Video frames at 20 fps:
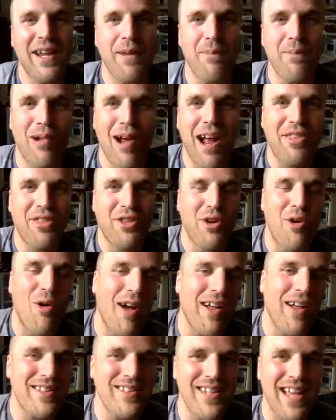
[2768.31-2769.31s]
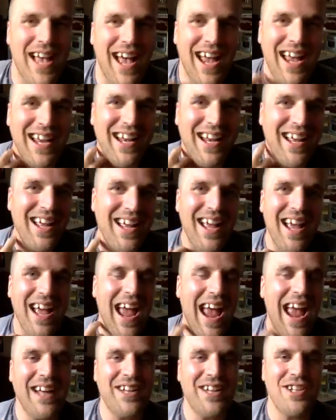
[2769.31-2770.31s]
a breath, go outside, and